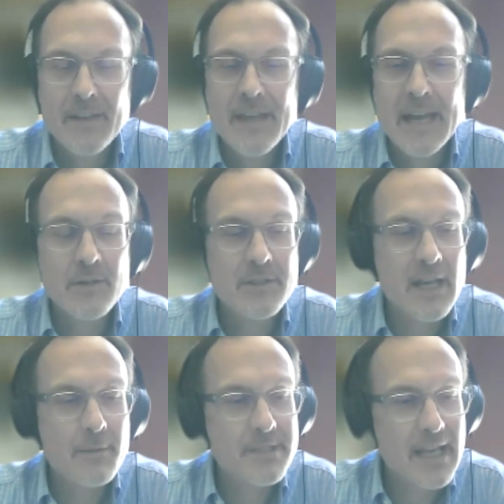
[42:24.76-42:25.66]
Thank you,
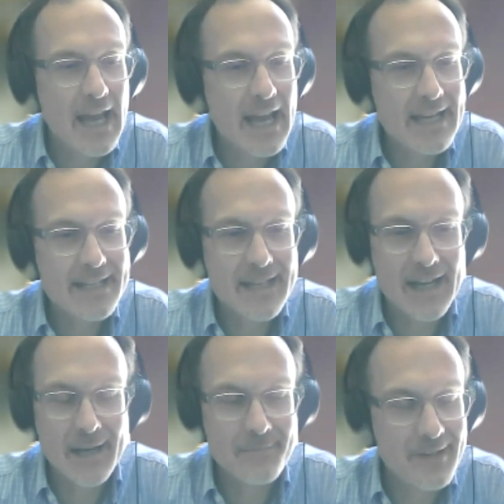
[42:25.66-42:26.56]
Debs. And
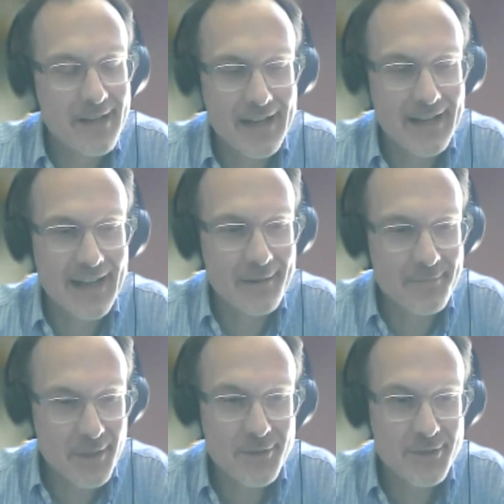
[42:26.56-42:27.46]
I'm
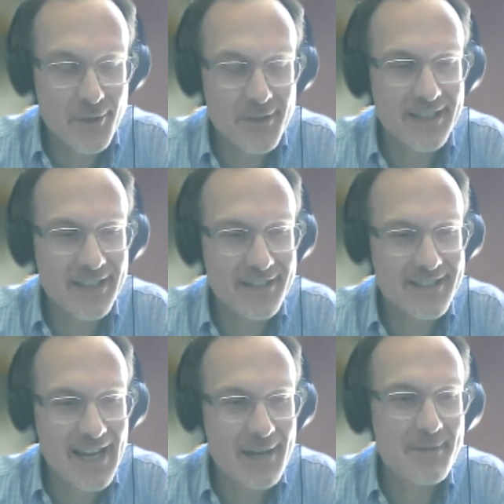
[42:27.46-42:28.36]
so sorry, the
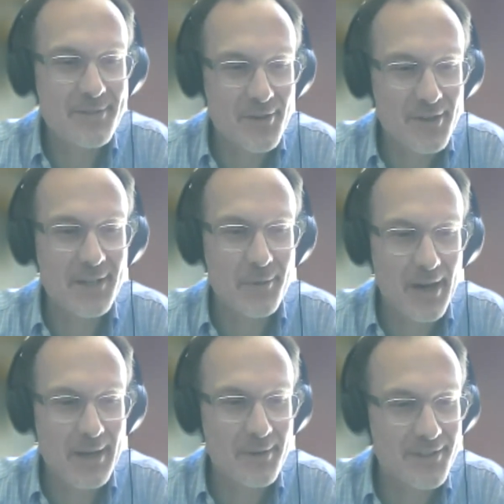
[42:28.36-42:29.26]
time is running
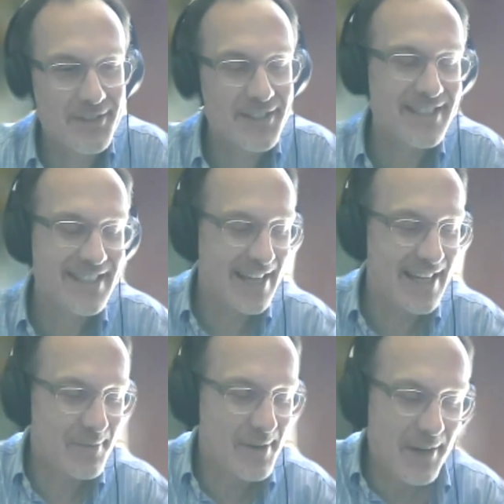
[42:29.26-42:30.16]
away with us.
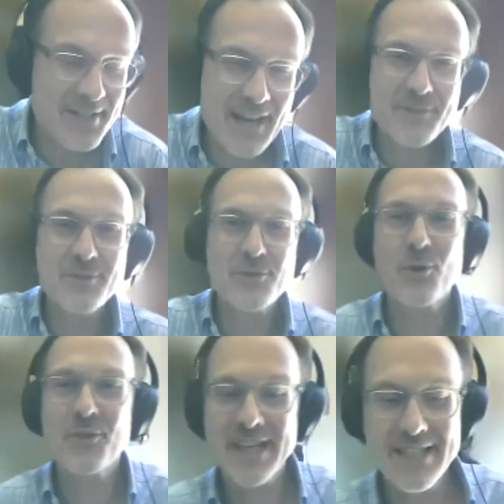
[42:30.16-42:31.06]
We're going to have to
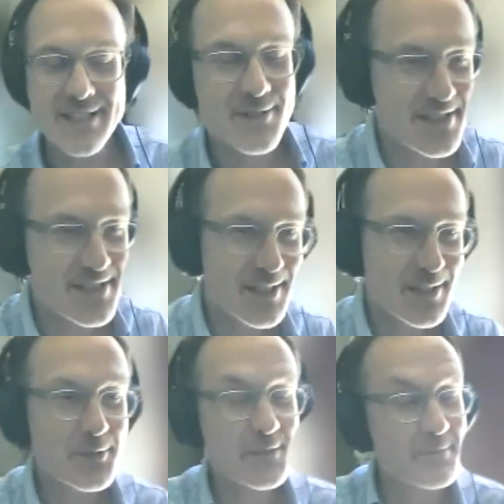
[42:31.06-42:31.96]
draw things to a
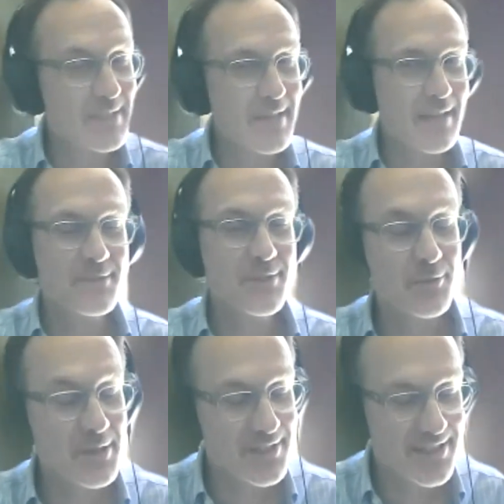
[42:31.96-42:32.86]
conclusion, but I'm sure
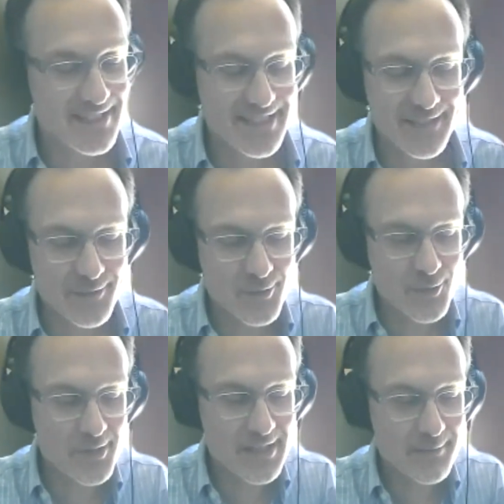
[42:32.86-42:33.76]
we could continue
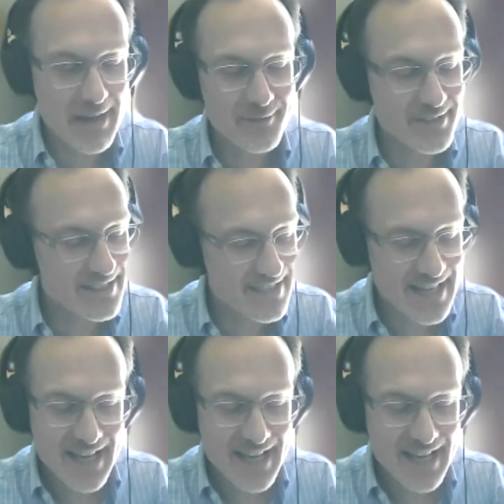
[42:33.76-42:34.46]
talking about this